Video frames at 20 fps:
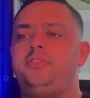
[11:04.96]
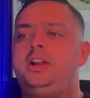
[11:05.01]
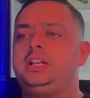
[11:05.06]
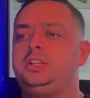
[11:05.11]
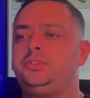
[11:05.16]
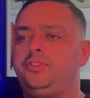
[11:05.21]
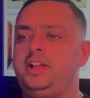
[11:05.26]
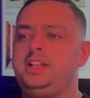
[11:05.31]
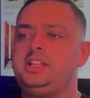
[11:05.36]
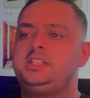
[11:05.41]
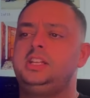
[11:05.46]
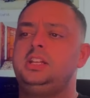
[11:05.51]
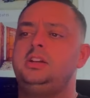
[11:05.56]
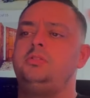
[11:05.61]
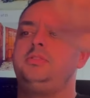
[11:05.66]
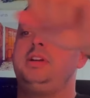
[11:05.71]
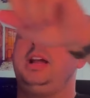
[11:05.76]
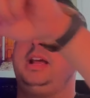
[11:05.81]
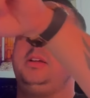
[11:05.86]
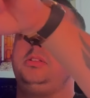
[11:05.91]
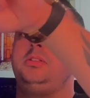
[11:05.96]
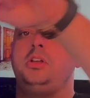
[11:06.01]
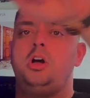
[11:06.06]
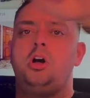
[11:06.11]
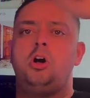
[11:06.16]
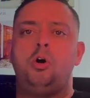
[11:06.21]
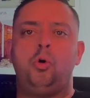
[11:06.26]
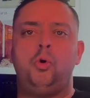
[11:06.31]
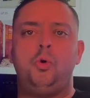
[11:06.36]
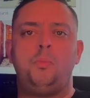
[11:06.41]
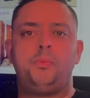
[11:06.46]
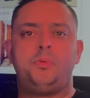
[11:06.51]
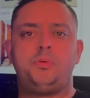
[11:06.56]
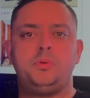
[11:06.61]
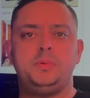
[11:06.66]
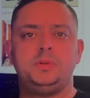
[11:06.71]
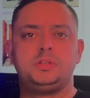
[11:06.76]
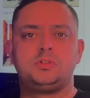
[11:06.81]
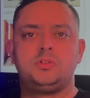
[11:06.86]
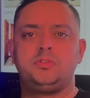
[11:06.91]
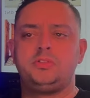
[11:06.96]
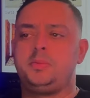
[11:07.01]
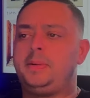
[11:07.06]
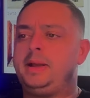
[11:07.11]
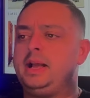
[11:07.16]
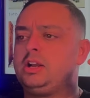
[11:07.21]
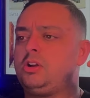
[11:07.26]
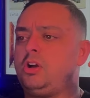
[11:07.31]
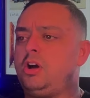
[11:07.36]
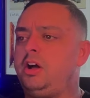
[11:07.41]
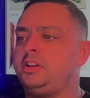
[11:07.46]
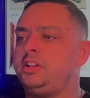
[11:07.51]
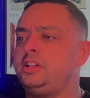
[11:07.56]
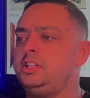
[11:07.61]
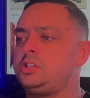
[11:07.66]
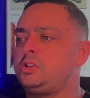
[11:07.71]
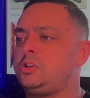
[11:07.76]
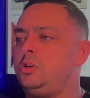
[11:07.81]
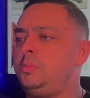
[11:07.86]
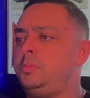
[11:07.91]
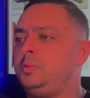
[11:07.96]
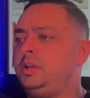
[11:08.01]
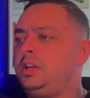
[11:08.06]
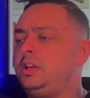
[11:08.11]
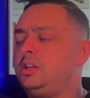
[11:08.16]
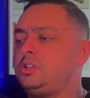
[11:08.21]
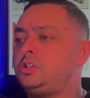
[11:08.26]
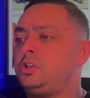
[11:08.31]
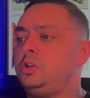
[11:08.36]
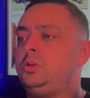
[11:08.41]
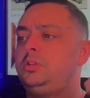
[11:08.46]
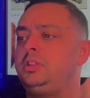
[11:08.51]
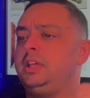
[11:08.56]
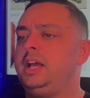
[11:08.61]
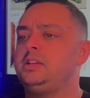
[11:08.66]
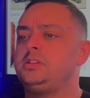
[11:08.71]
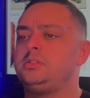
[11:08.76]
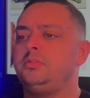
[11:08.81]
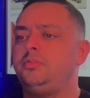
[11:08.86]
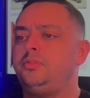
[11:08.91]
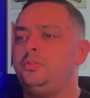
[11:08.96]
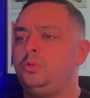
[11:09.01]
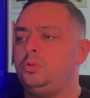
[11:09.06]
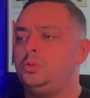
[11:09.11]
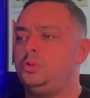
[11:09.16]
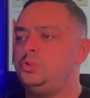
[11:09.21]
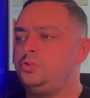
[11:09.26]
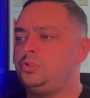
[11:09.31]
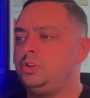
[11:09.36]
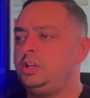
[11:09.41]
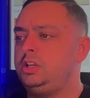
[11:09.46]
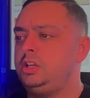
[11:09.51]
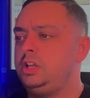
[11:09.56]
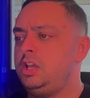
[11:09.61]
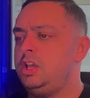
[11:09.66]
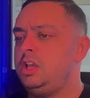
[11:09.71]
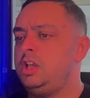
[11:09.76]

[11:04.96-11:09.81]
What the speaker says: edge fencing around the whole perimeter of the back garden is coming in at 2,400.